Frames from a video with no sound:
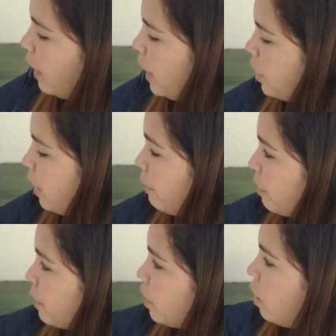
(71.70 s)
and if you
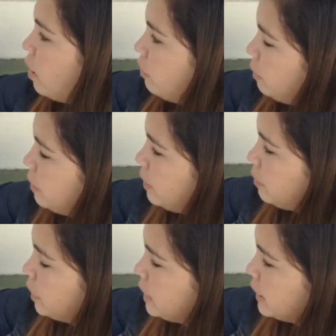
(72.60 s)
recall from the
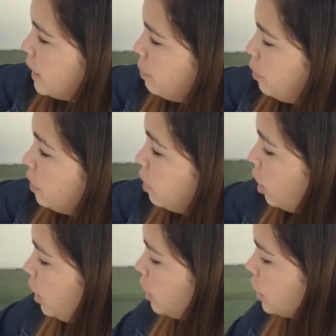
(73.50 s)
first example in the
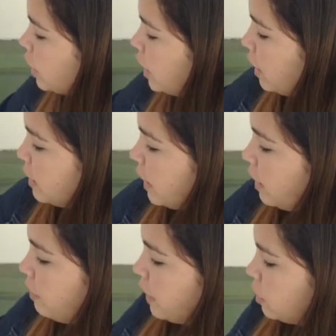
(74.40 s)
launch,
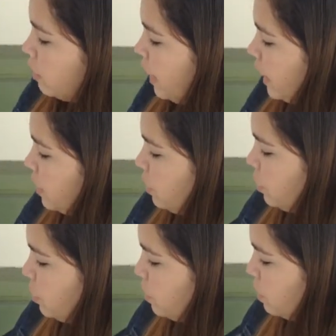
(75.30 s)
sine of x over x is just